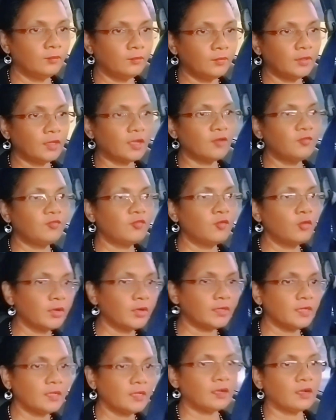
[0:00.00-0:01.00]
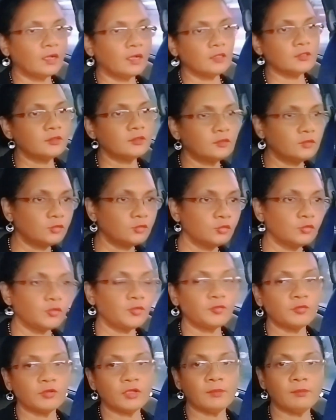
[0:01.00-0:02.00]
be affording all two
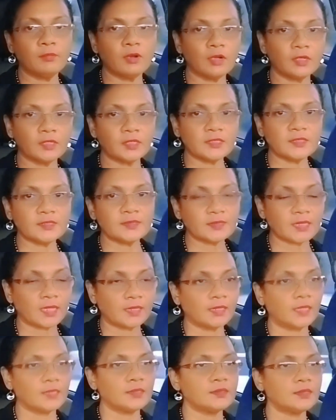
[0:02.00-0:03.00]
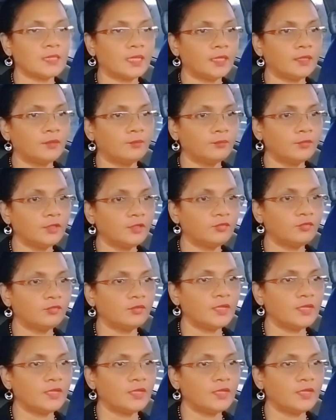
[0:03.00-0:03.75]
three mortgages at that time if